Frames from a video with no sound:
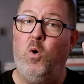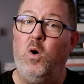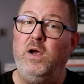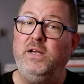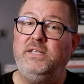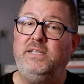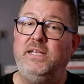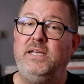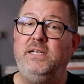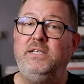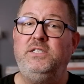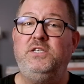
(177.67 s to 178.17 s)

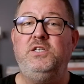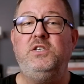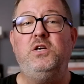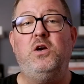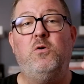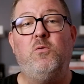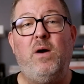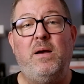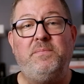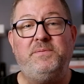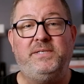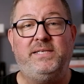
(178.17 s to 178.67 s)
pointing to
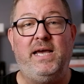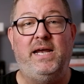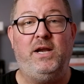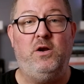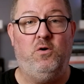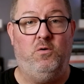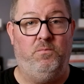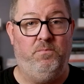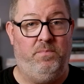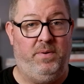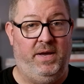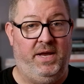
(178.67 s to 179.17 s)
your website
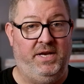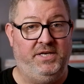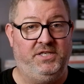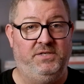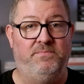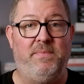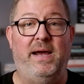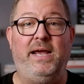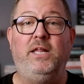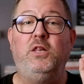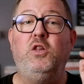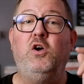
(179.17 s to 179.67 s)
homepage
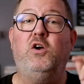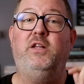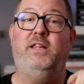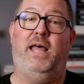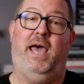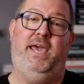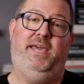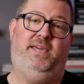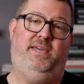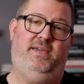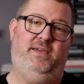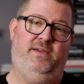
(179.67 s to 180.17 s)
might look
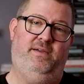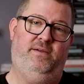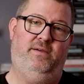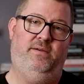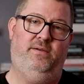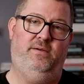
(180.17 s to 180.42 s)
like.